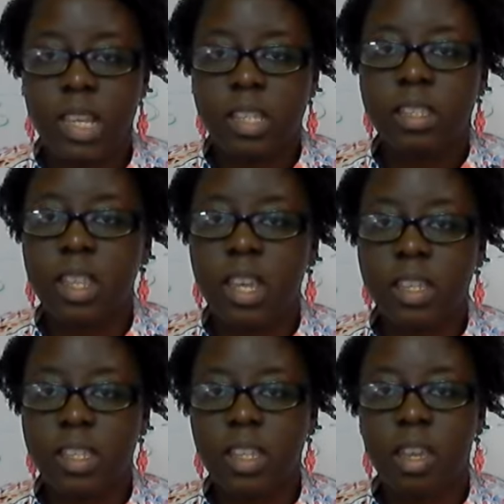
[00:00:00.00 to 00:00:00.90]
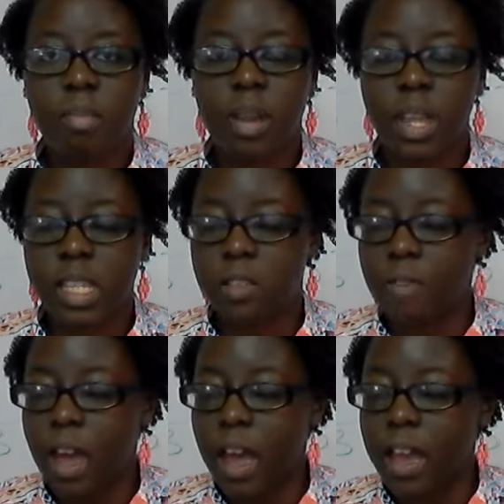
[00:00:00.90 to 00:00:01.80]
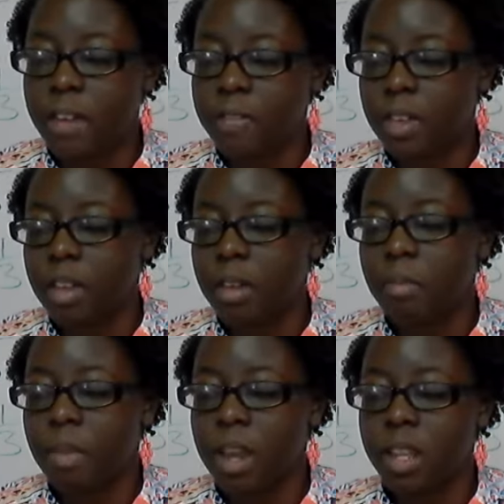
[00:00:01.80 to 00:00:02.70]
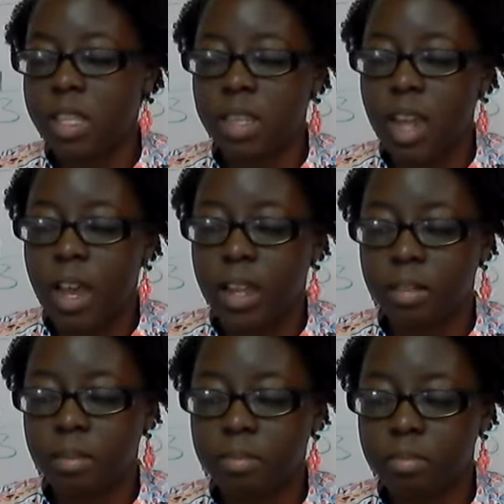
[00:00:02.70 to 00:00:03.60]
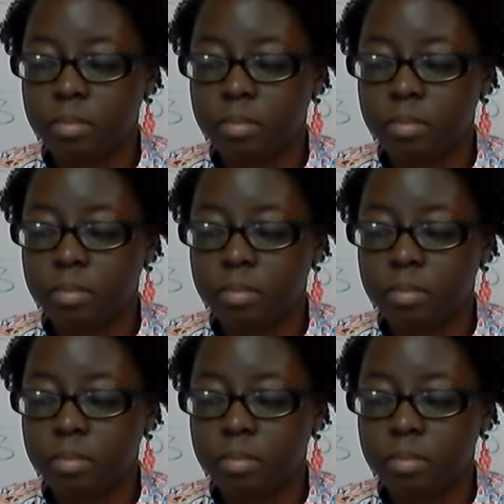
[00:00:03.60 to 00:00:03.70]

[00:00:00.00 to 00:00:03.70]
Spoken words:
6 plus 5 minus 9.